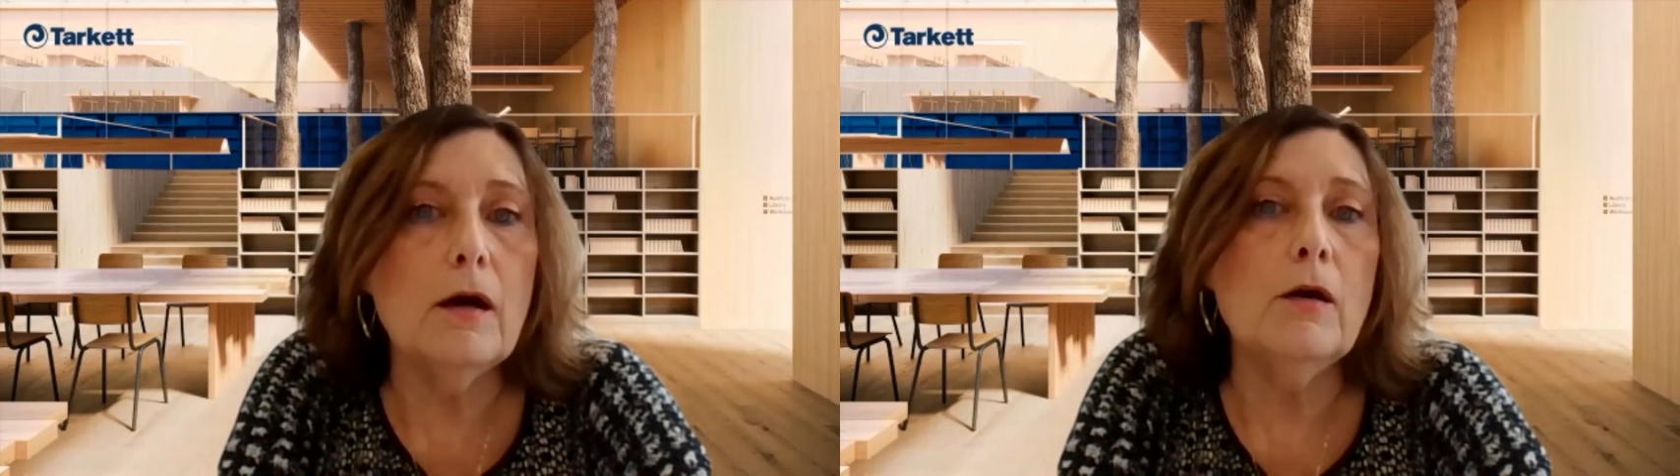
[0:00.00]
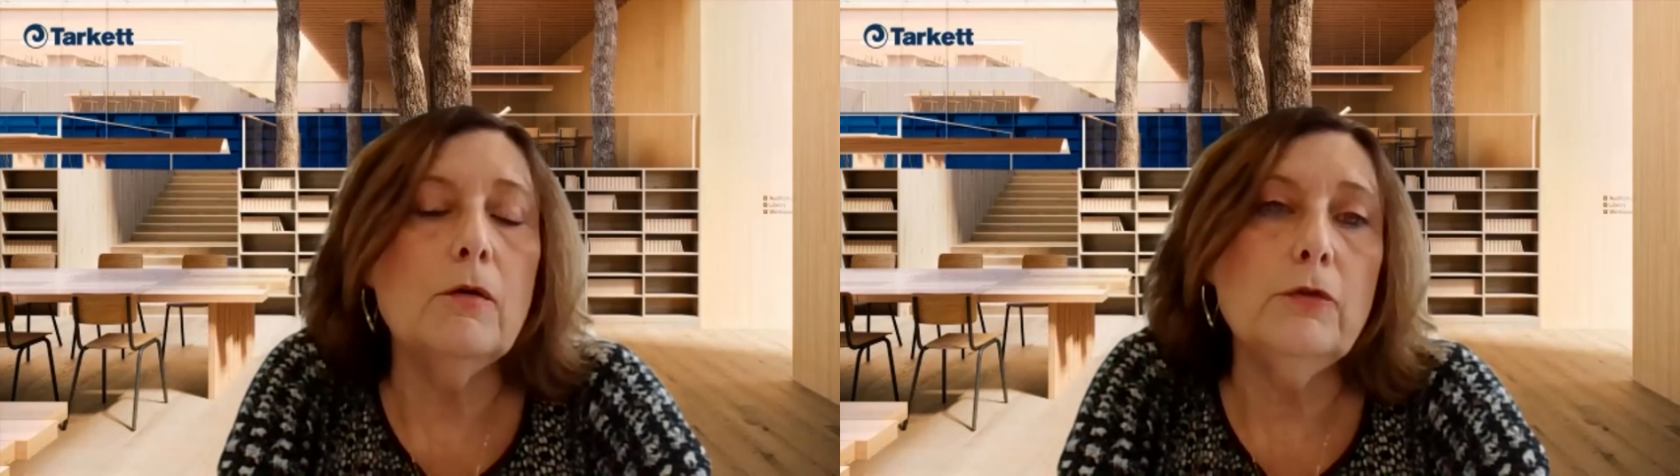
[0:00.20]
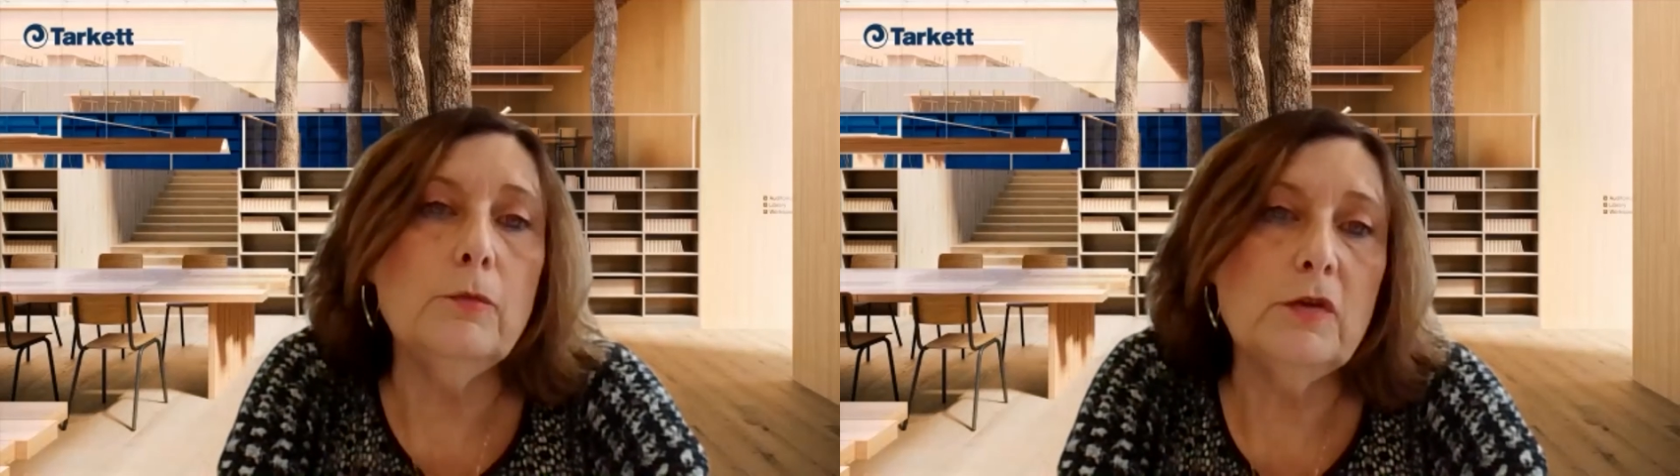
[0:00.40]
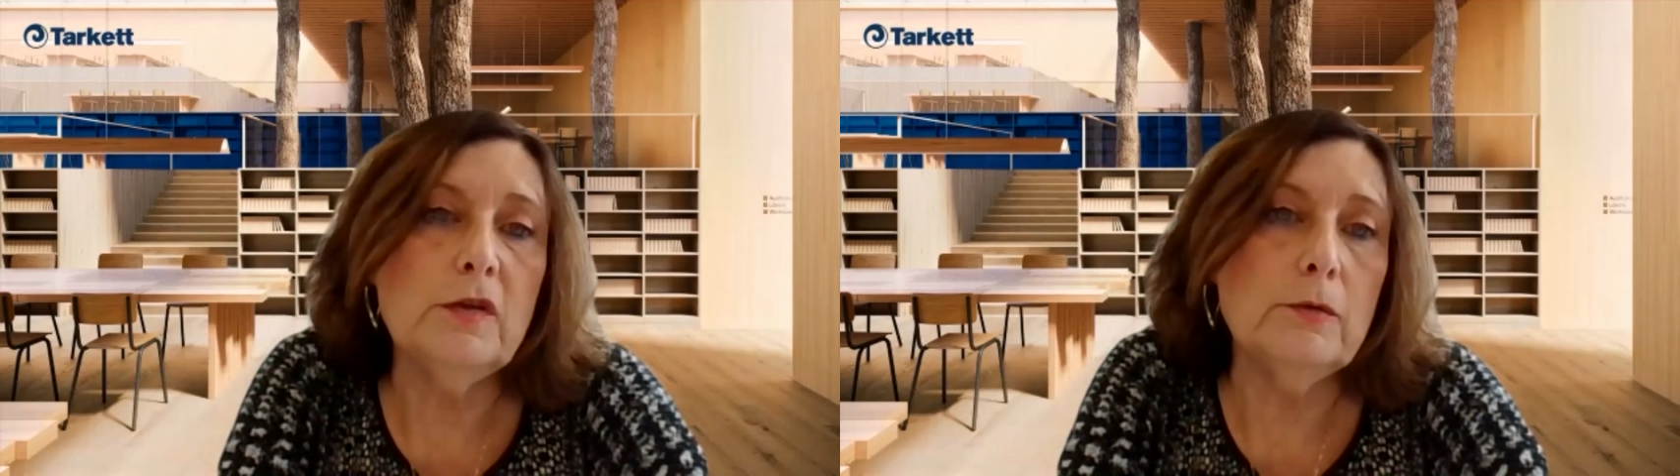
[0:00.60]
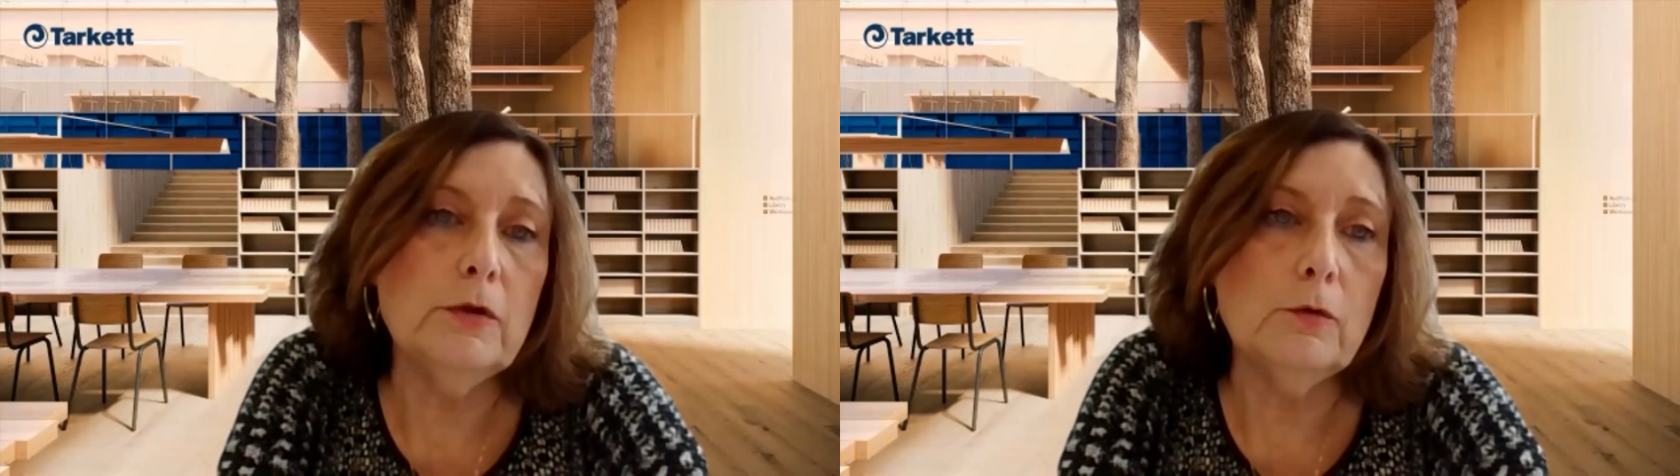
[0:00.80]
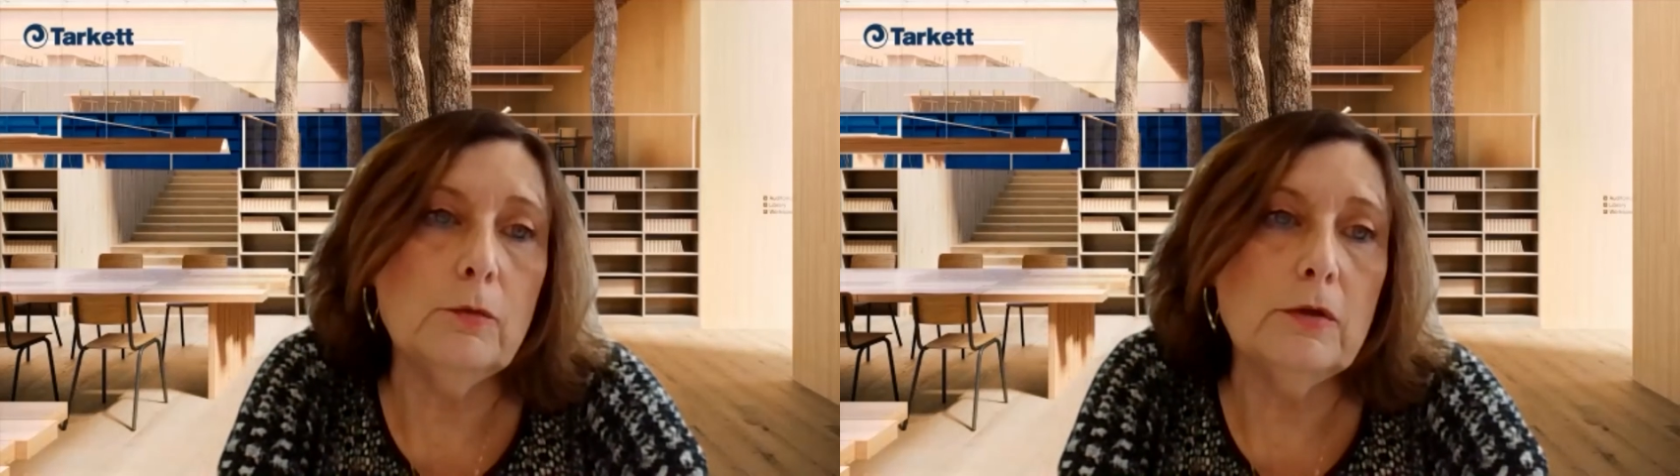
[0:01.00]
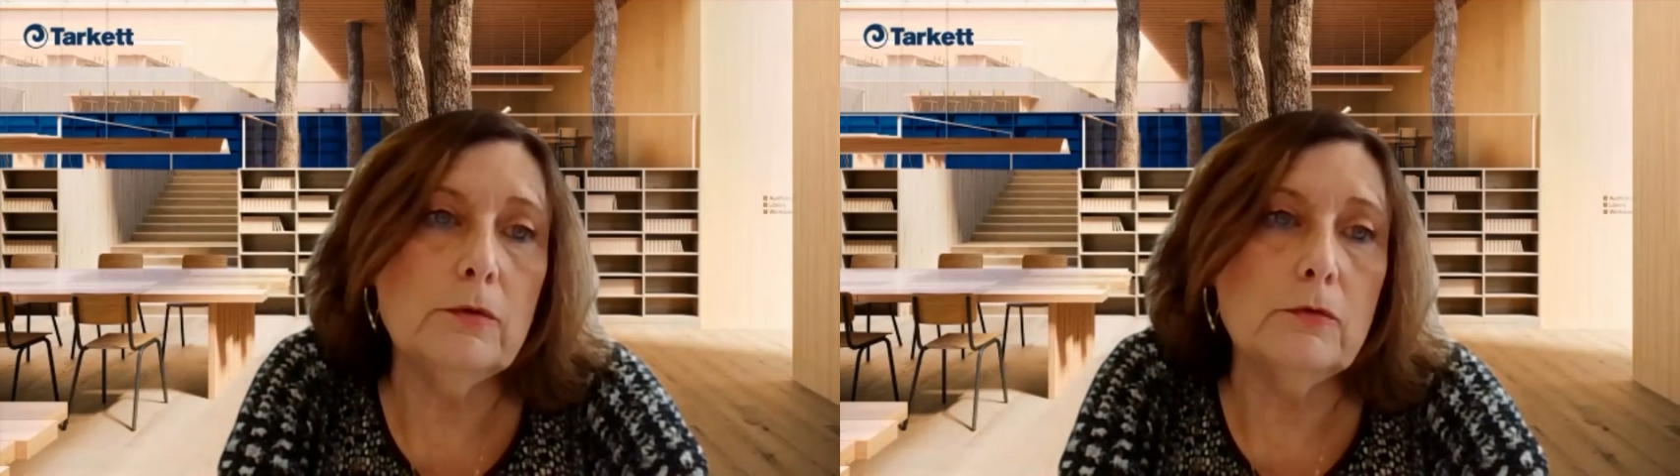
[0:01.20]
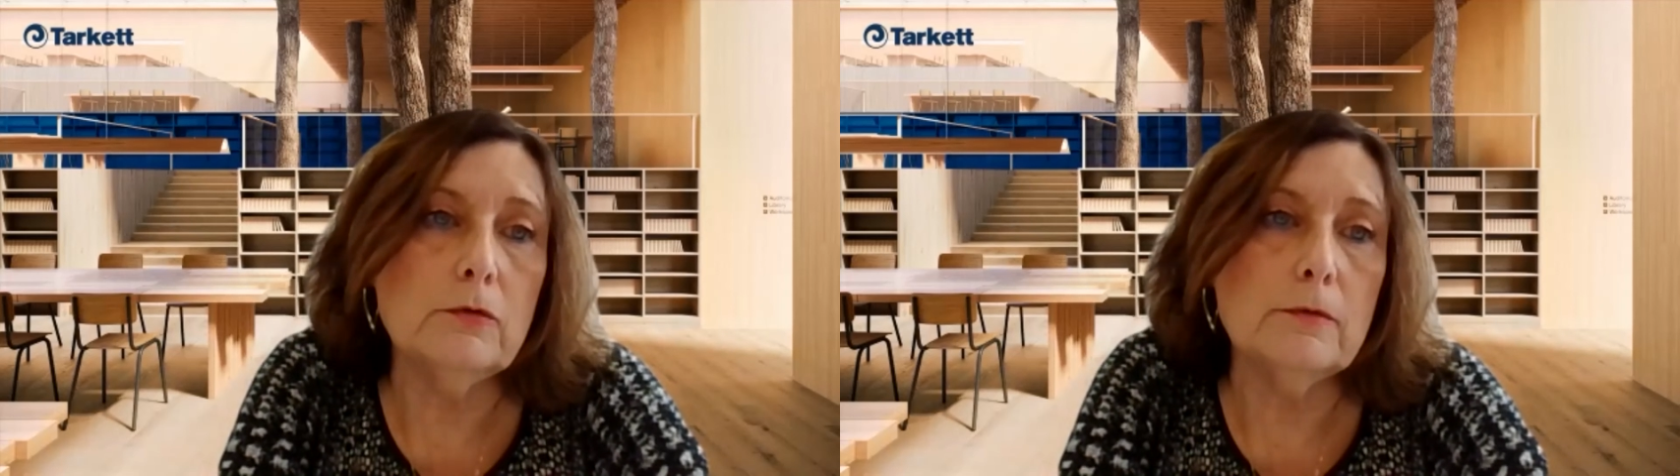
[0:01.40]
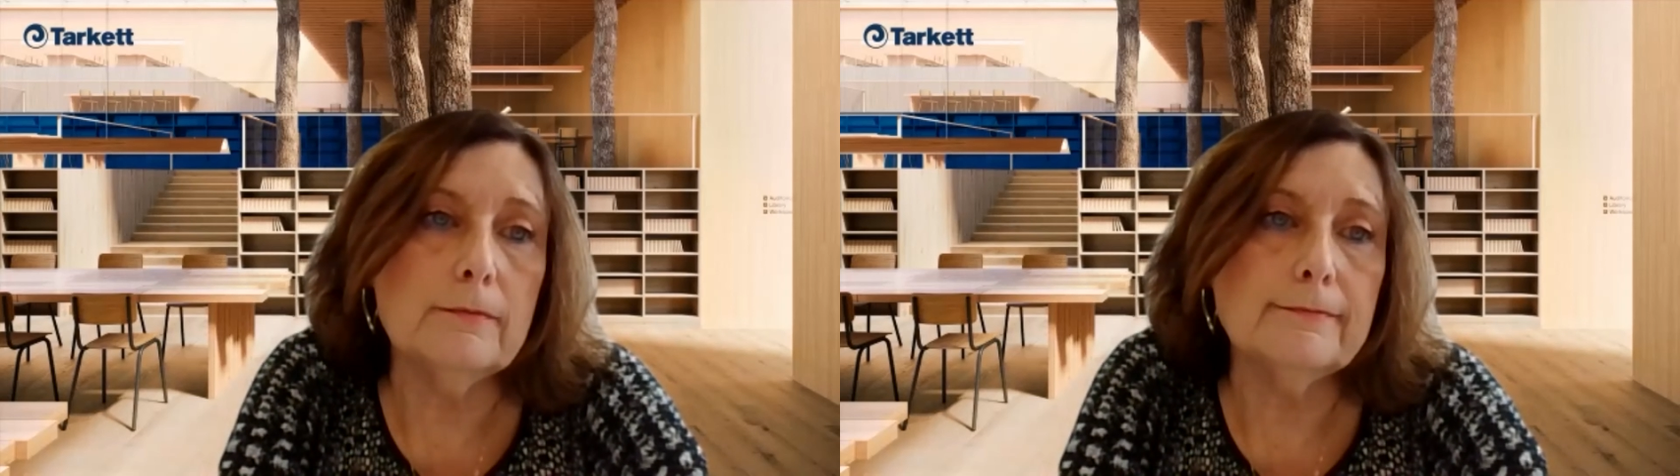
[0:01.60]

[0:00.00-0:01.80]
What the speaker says: of the material we use.